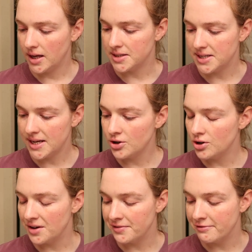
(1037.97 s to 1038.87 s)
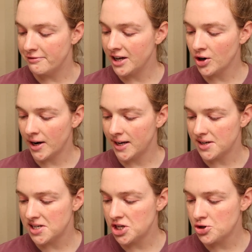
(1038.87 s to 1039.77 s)
A tingle of
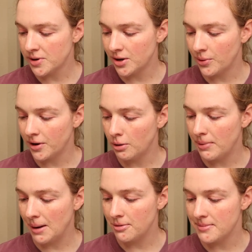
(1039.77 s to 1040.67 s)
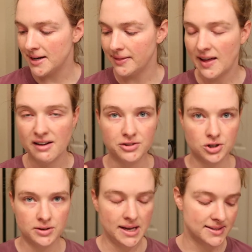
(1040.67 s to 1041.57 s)
invigorating tea tree oil, peppermint, and
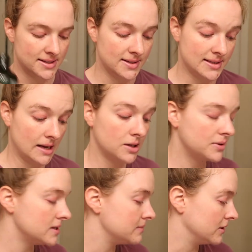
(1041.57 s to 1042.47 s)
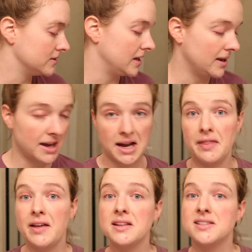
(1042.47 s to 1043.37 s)
lavender. Yes, that's exactly what it smells like. I
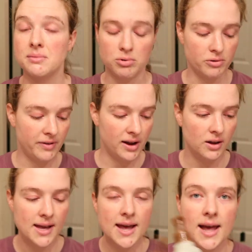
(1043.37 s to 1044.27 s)
got that scent profile.